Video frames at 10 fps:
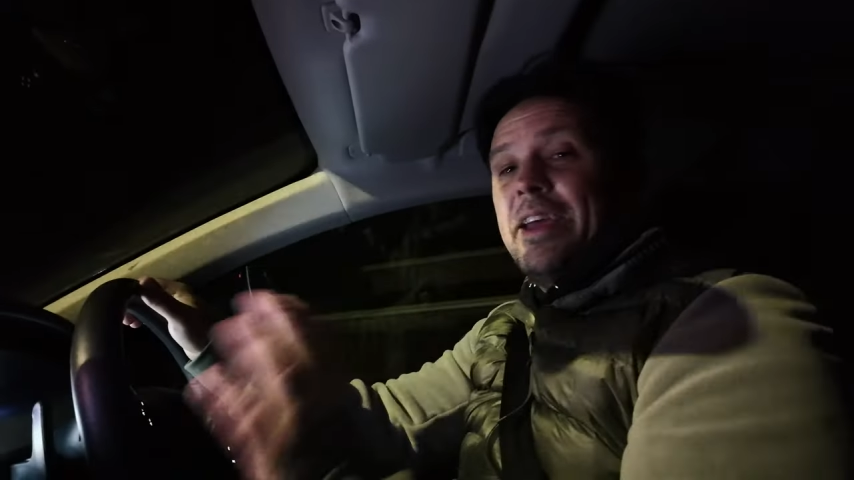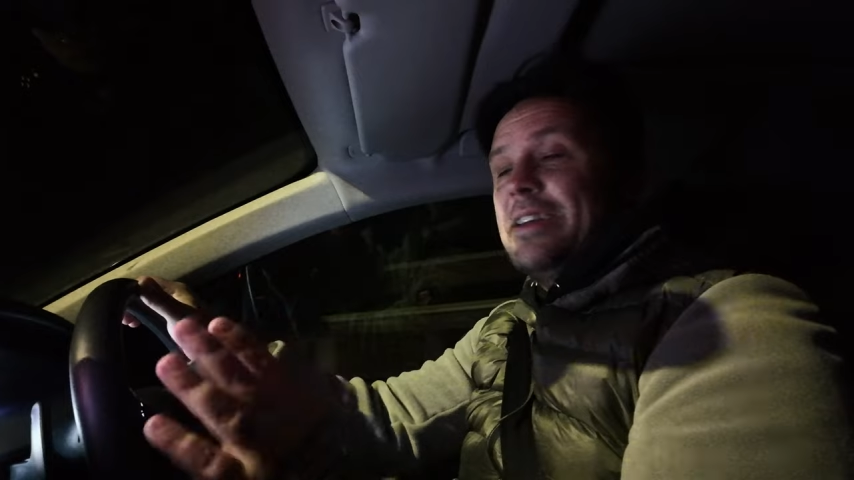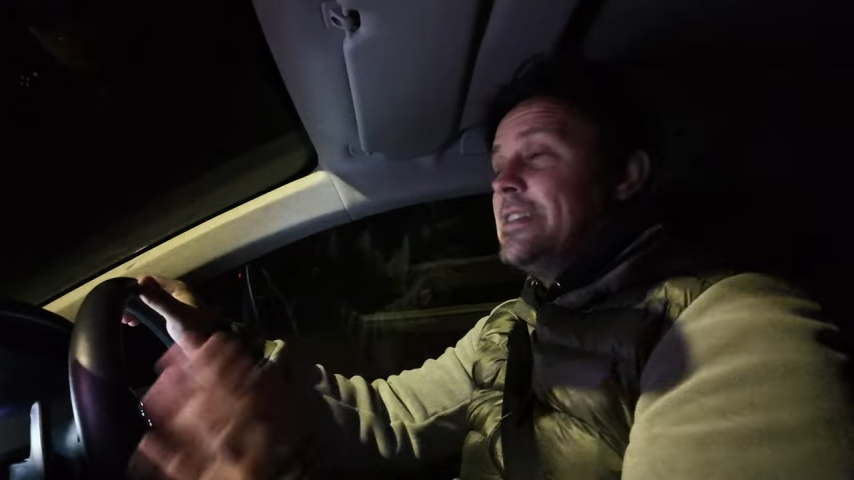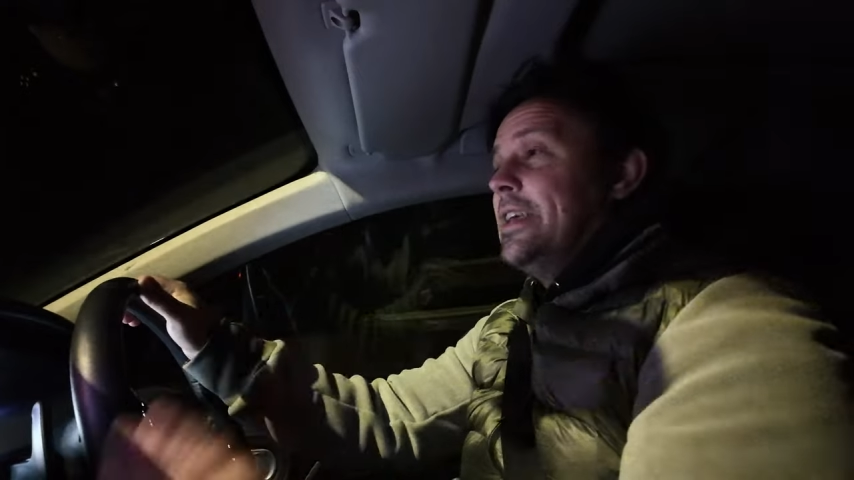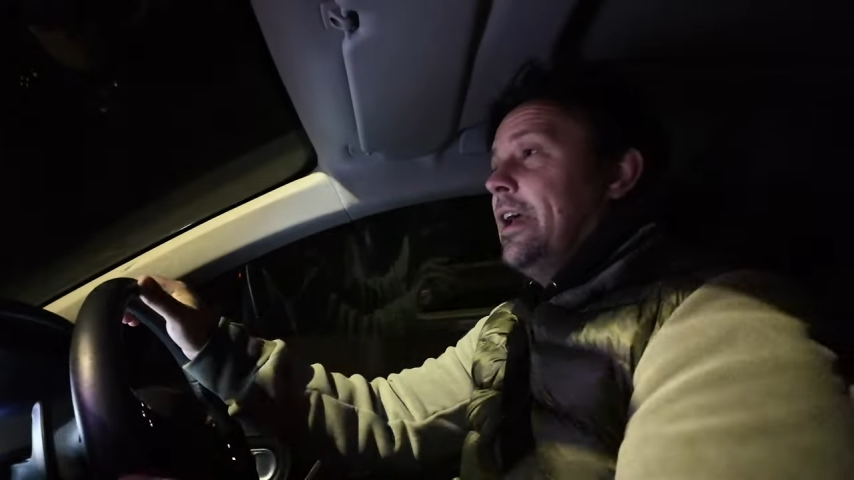
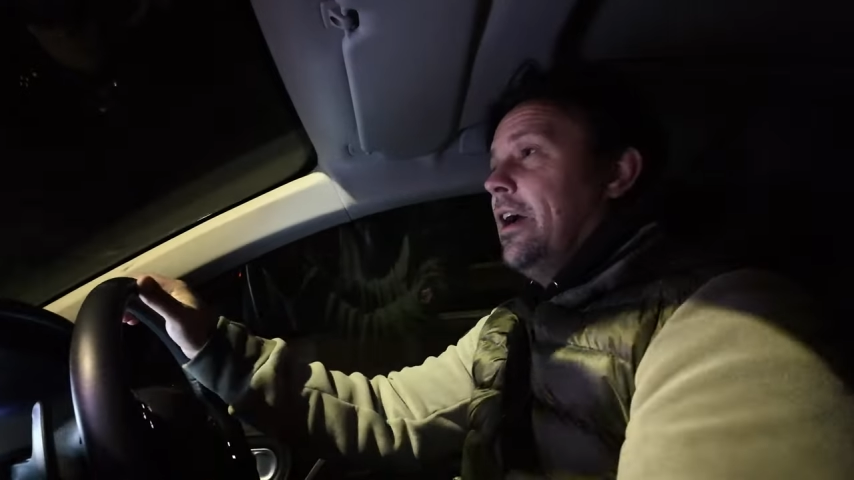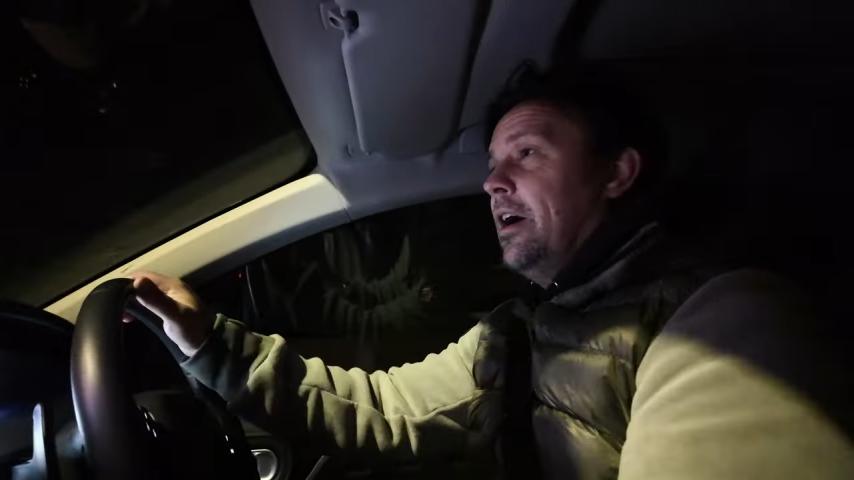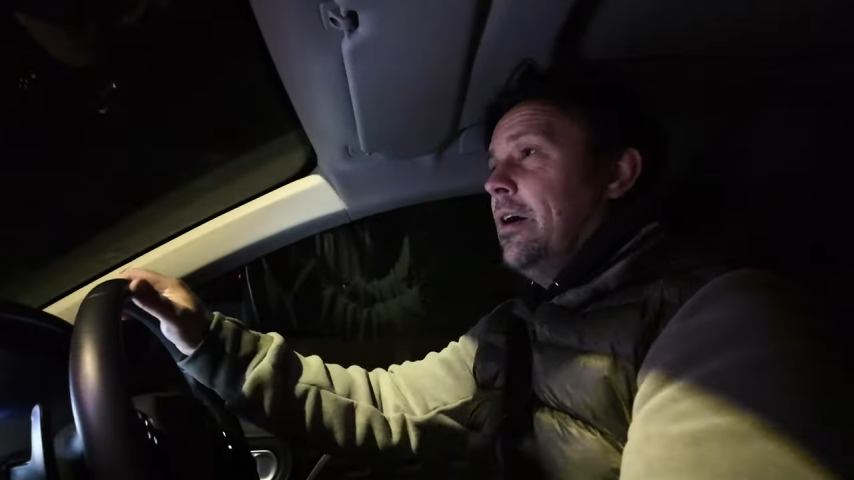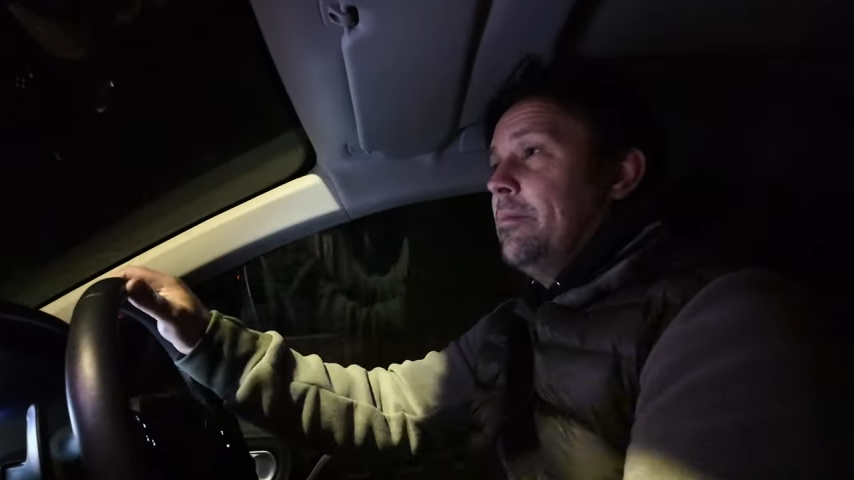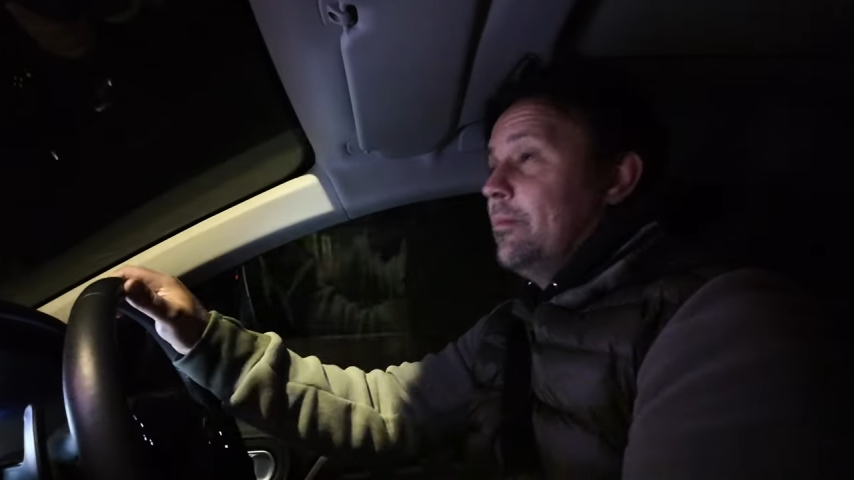that's it.
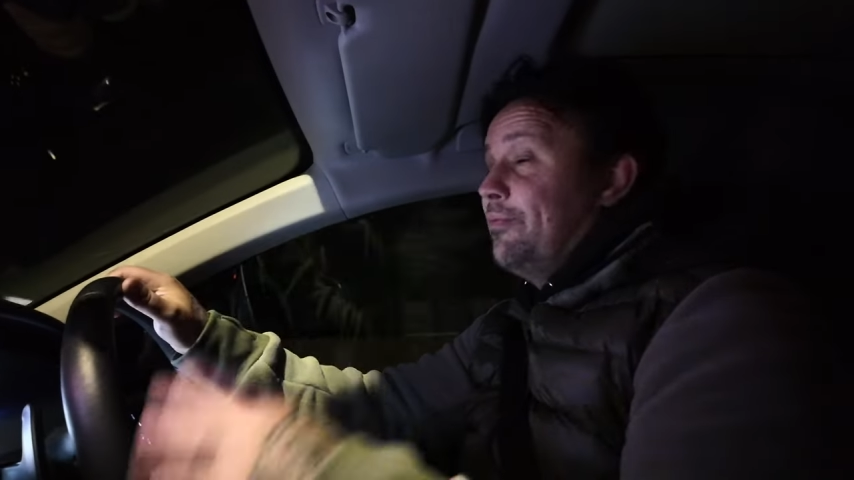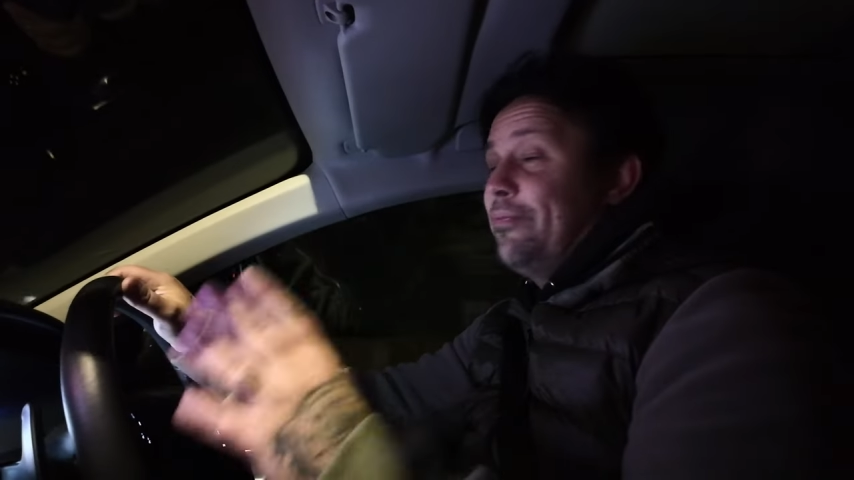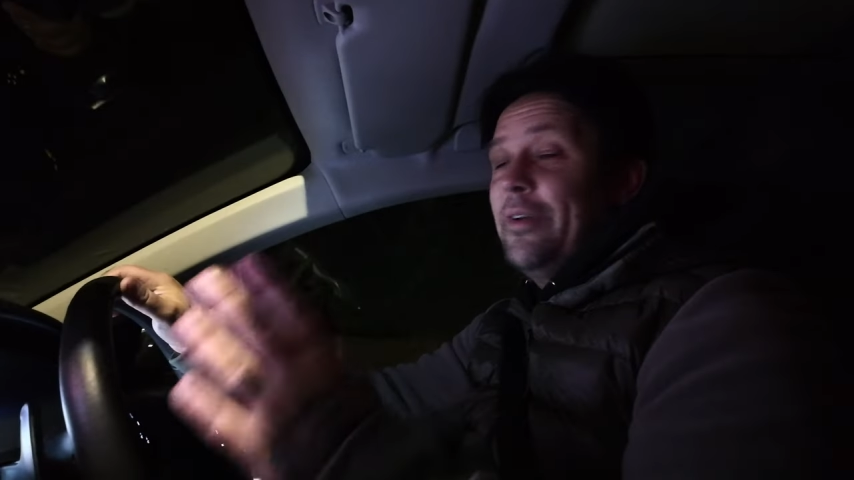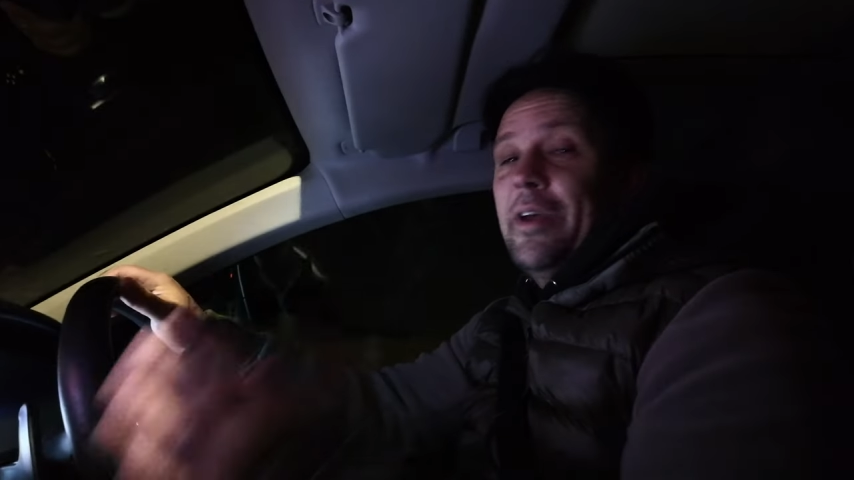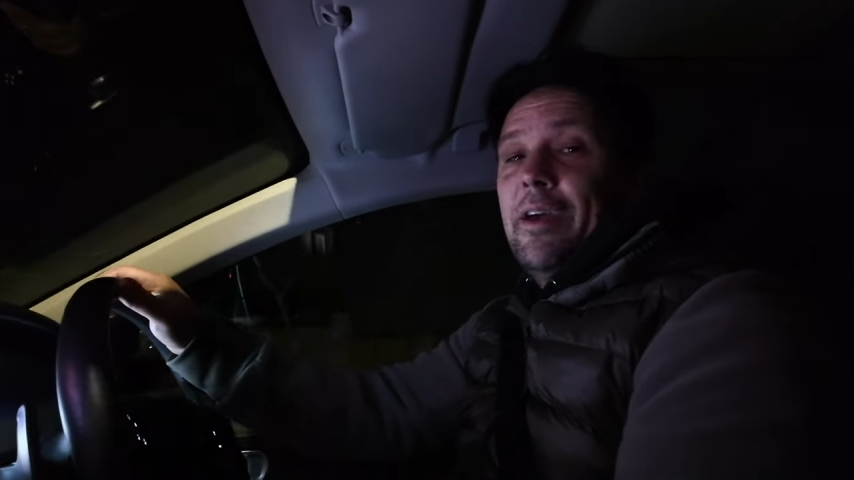Um,
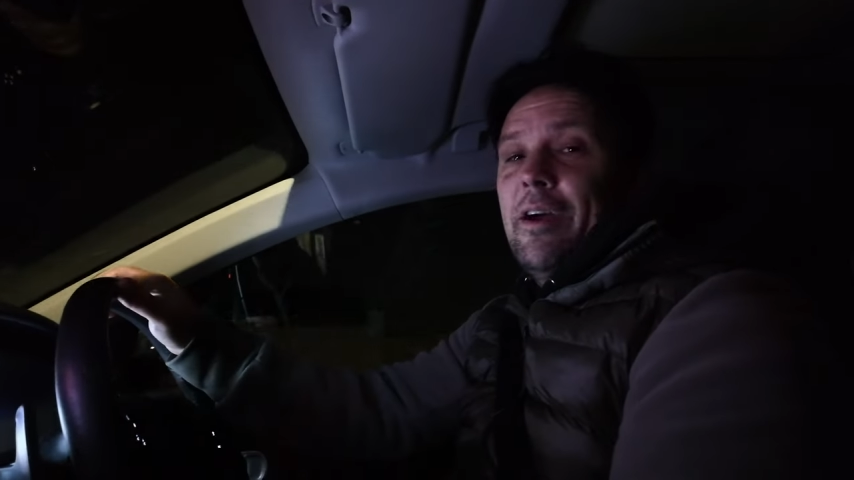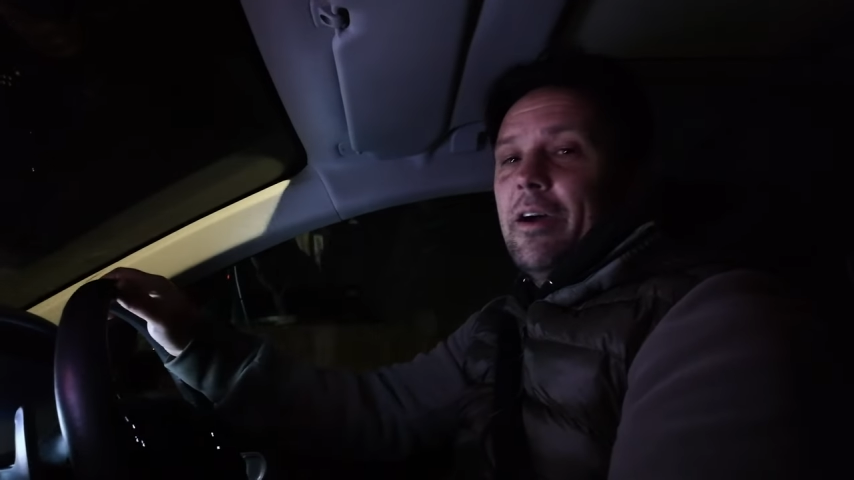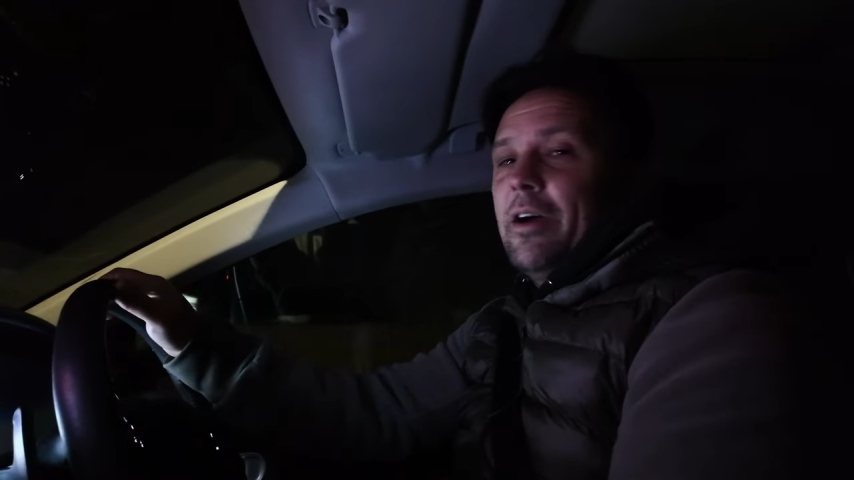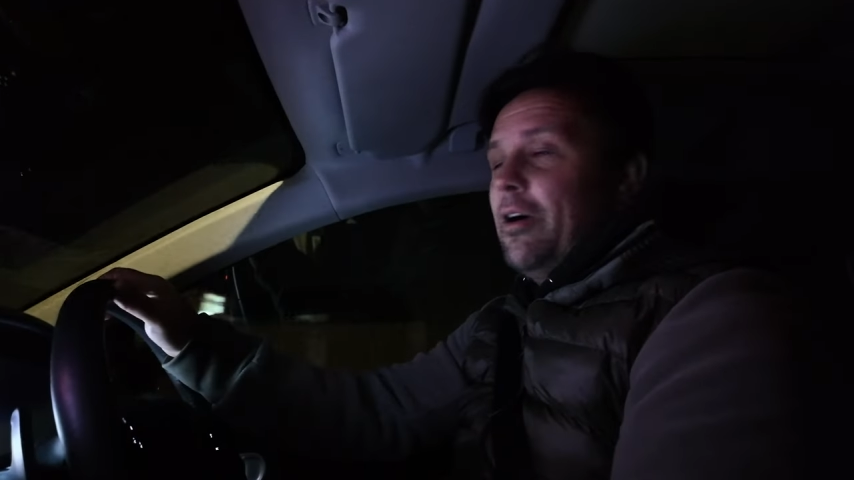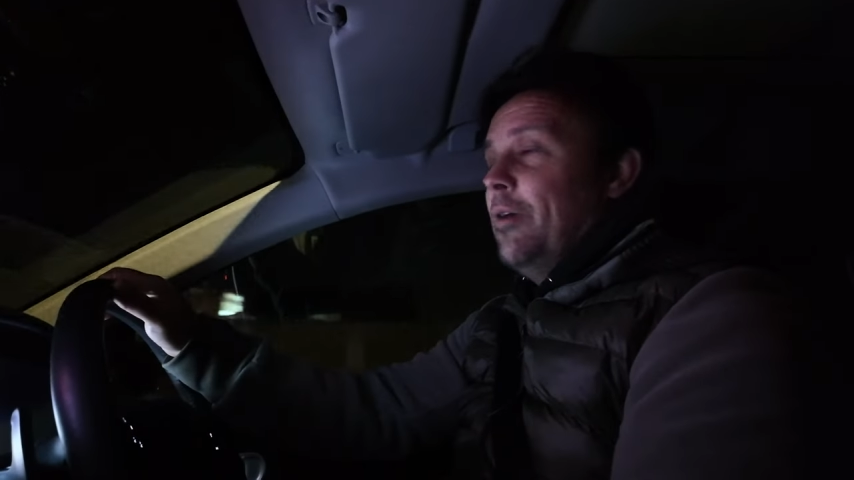
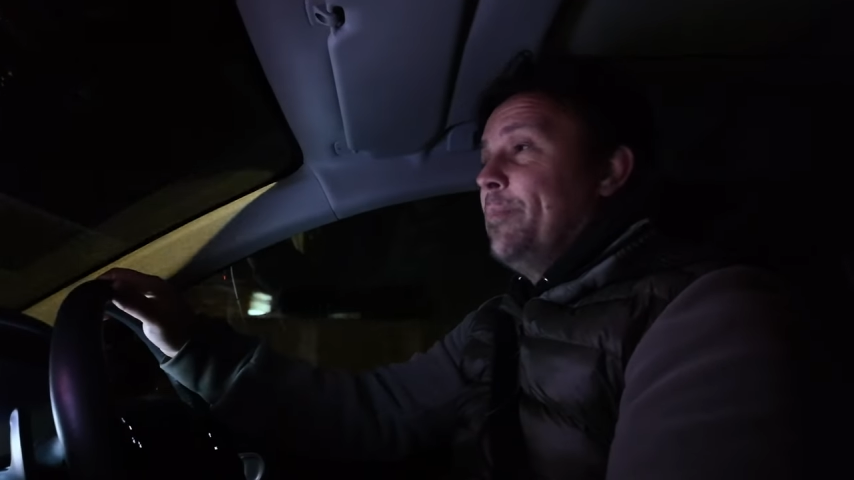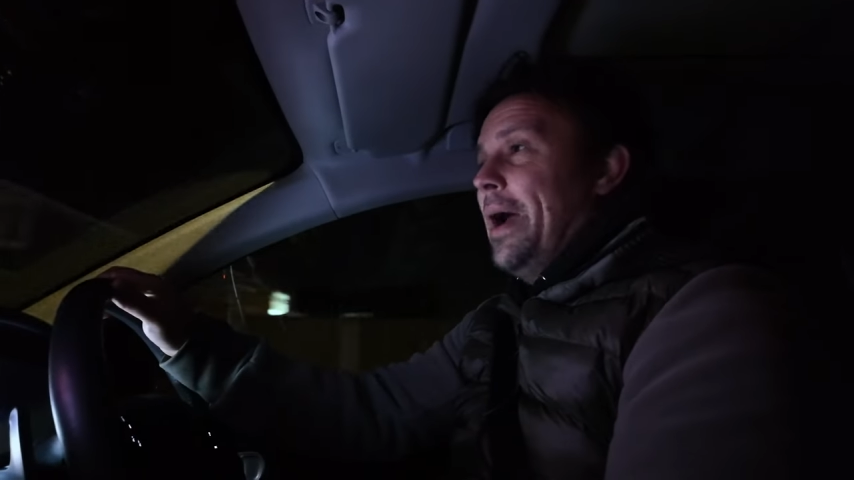I'm